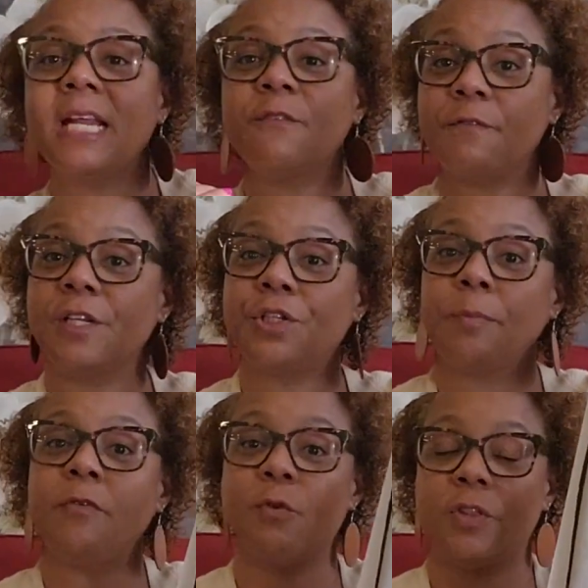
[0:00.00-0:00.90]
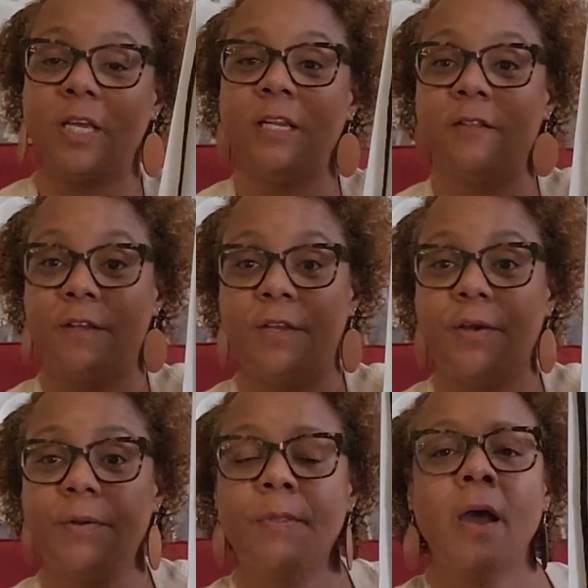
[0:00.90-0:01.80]
to finish him before the end of the
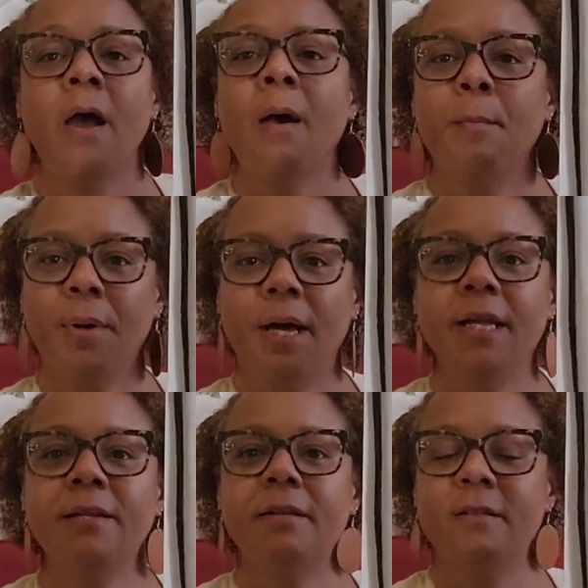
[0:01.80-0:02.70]
year, but